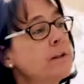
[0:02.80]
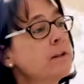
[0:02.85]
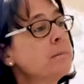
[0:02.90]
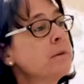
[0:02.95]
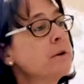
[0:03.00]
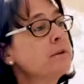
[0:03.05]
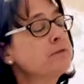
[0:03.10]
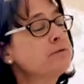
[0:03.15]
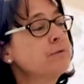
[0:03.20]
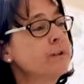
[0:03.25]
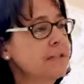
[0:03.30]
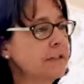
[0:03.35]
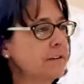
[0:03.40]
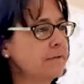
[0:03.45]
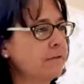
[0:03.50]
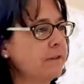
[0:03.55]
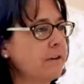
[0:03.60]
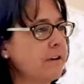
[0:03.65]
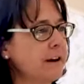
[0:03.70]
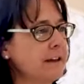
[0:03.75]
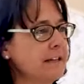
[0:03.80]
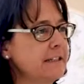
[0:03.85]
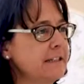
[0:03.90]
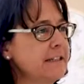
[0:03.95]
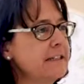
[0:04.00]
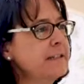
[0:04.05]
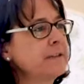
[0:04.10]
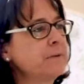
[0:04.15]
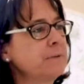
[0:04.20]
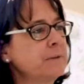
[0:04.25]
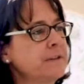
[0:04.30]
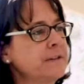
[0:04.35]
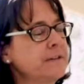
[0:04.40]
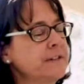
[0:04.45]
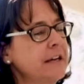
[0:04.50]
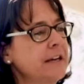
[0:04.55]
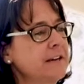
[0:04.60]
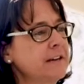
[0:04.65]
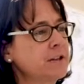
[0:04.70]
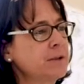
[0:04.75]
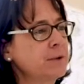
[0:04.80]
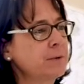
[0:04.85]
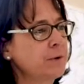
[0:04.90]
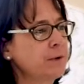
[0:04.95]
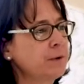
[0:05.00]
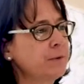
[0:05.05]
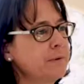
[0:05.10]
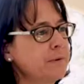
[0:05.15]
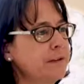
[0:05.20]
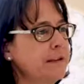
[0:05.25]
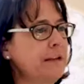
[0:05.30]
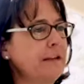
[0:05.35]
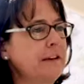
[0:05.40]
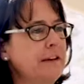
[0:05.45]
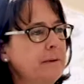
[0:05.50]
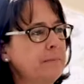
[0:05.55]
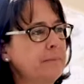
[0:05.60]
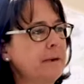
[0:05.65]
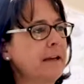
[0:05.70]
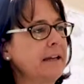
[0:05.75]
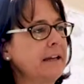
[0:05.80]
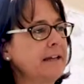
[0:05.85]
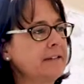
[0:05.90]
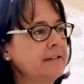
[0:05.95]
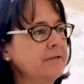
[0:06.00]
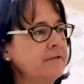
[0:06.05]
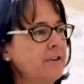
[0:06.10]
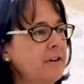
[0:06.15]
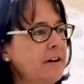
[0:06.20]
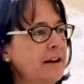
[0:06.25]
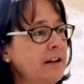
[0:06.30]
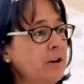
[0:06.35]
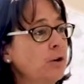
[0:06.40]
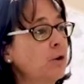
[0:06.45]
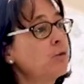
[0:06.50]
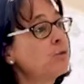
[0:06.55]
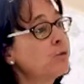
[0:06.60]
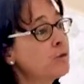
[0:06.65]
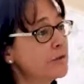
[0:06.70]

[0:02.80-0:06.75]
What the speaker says: the most recent varieties that we've started to work with at Yalumba is a variety called